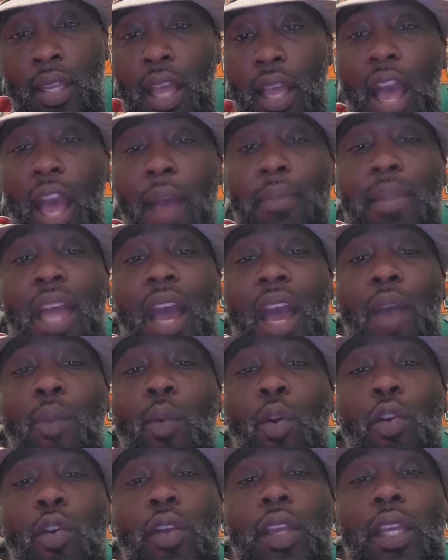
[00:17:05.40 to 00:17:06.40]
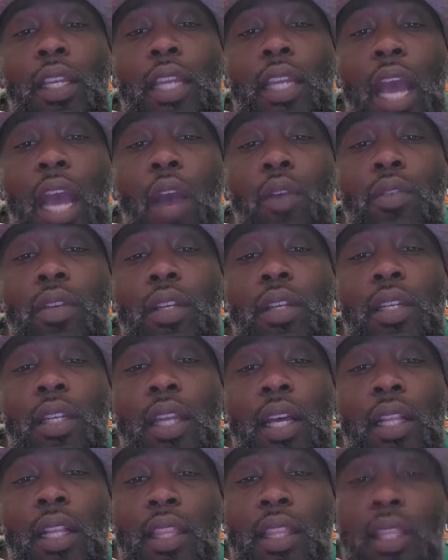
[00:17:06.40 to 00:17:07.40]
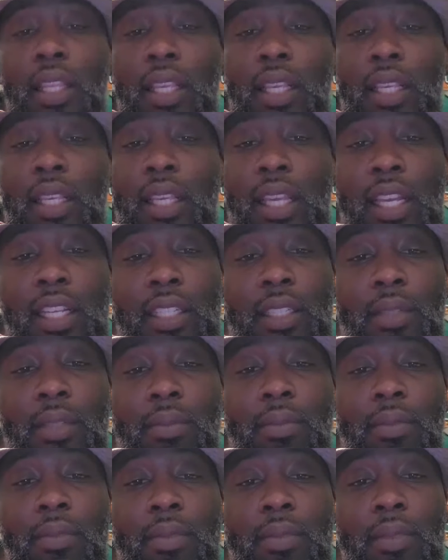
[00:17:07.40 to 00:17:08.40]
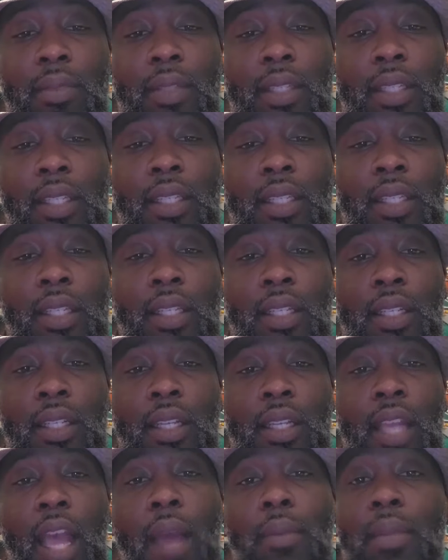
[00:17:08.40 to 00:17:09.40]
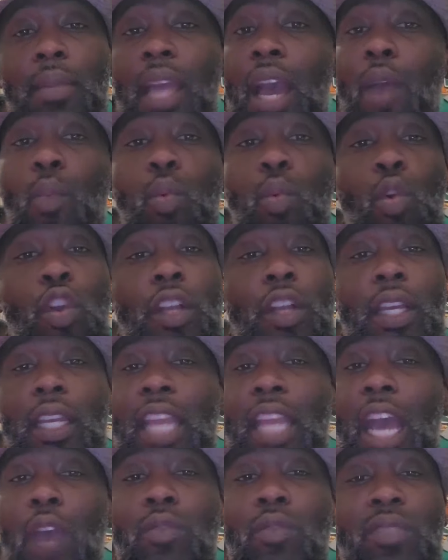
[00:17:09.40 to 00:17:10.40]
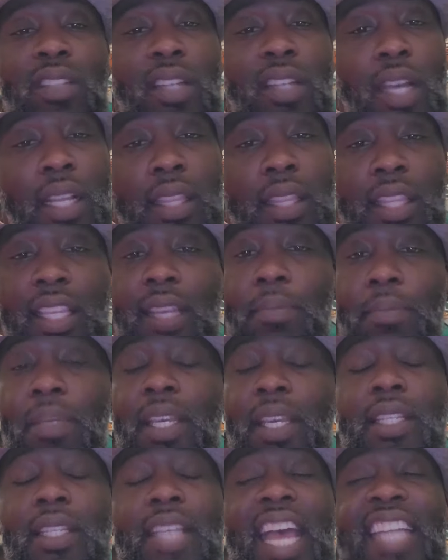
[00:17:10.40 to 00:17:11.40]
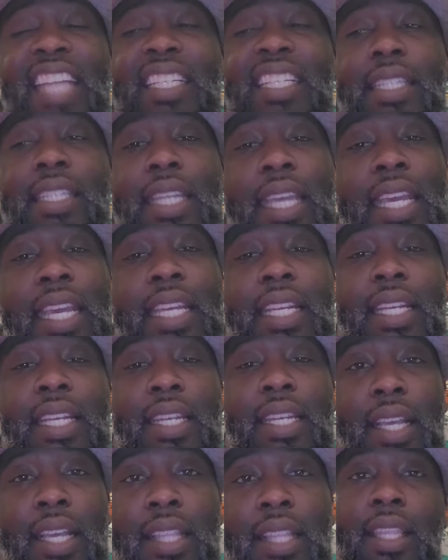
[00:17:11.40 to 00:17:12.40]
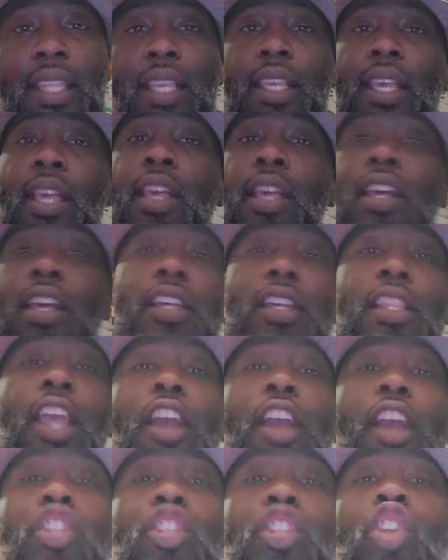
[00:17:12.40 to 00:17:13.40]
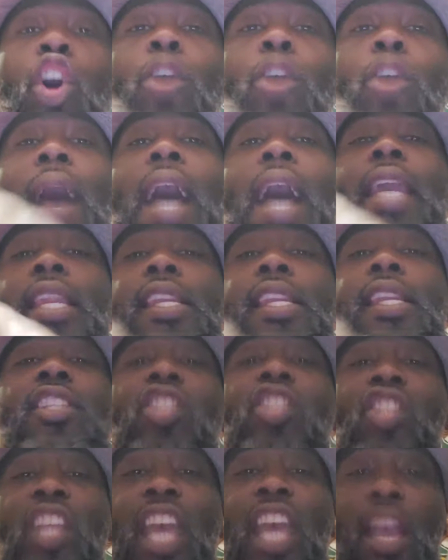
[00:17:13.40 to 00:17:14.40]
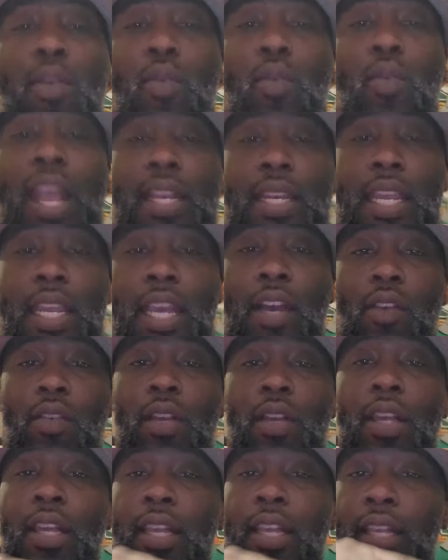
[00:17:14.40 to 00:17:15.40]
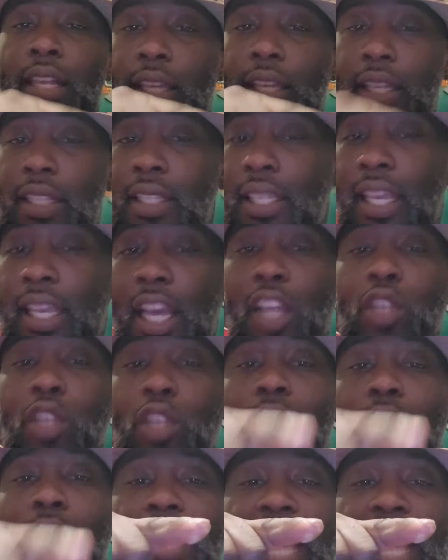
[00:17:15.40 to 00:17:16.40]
I'm not working out nothing, Kingdom. I'm not working out nothing because I did nothing. There's nobody in this chat right now can tell you that